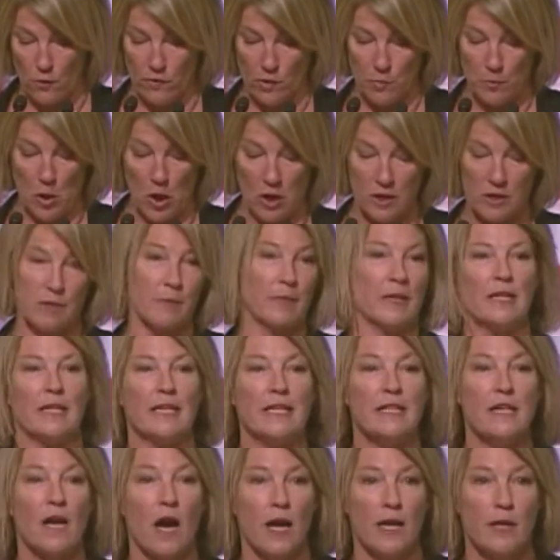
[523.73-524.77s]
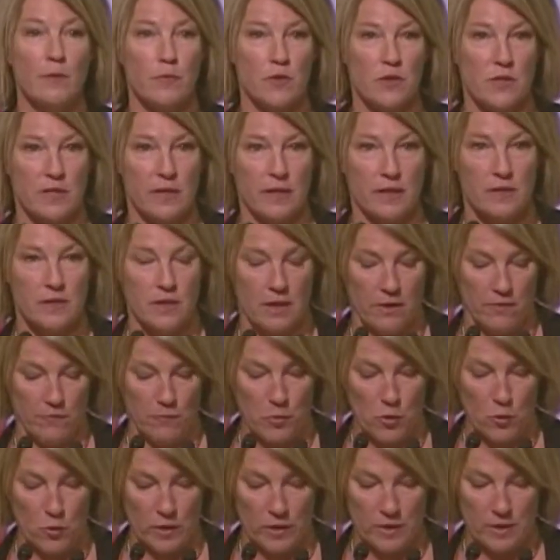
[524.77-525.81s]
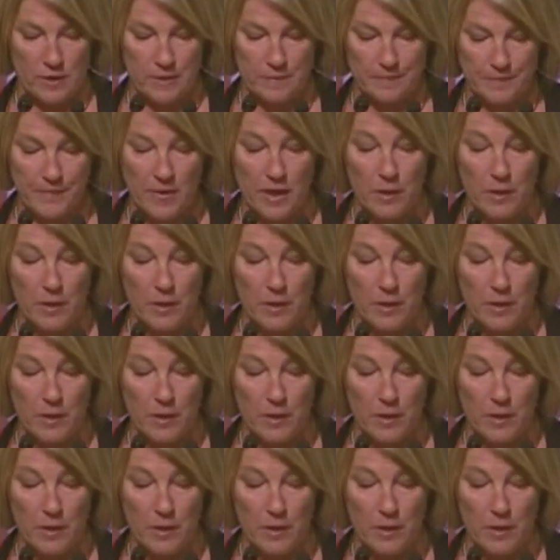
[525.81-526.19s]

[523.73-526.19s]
low of approximately 9% of boards.